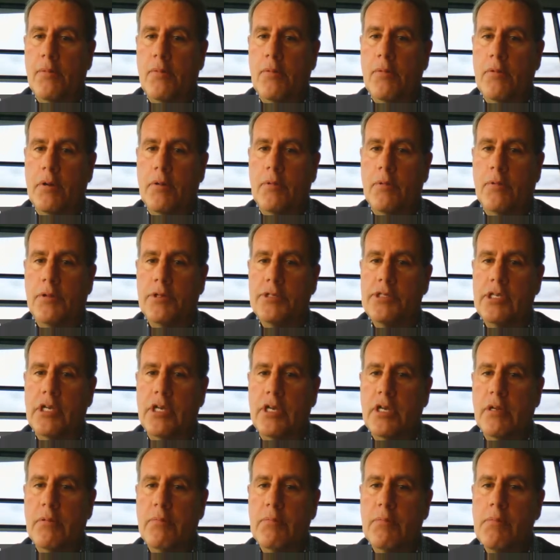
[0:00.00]
And we're,
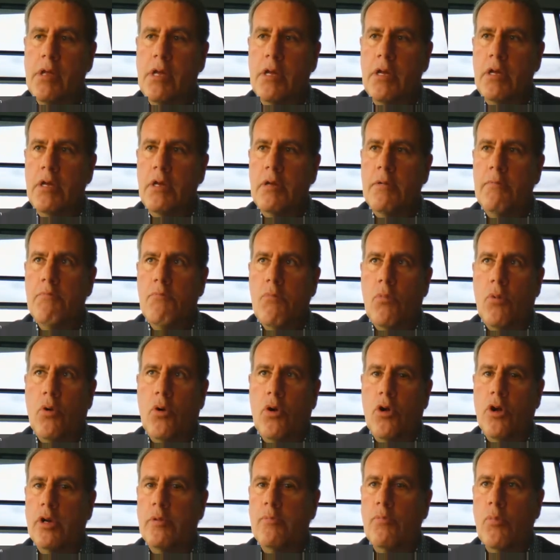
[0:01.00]
we're seeing
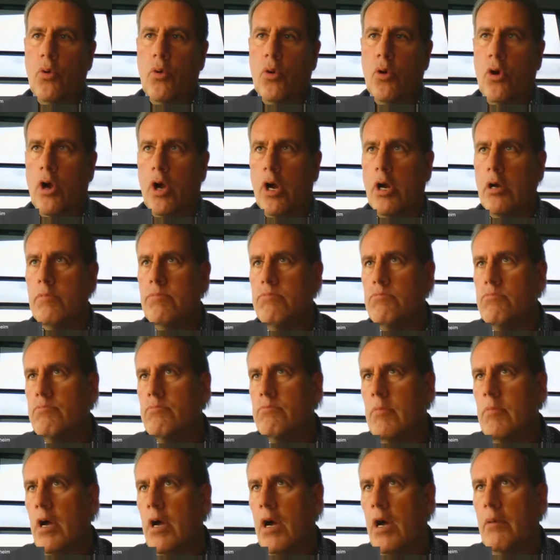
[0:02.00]
more and
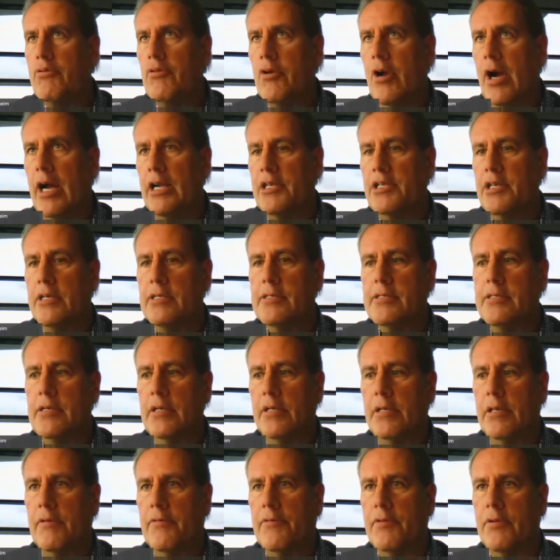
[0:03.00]
more uh,
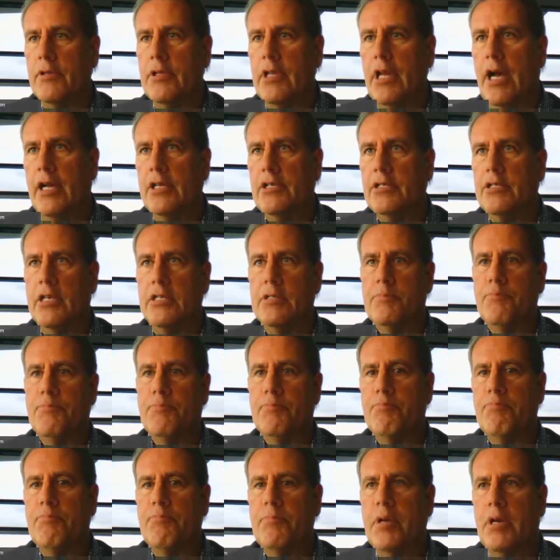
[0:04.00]
projects delivered,
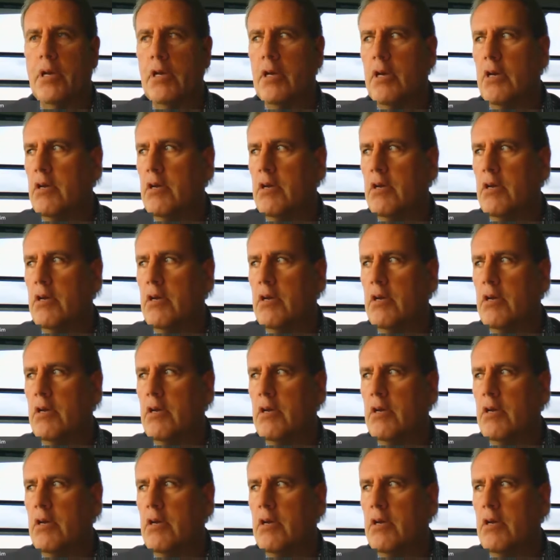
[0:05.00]
not just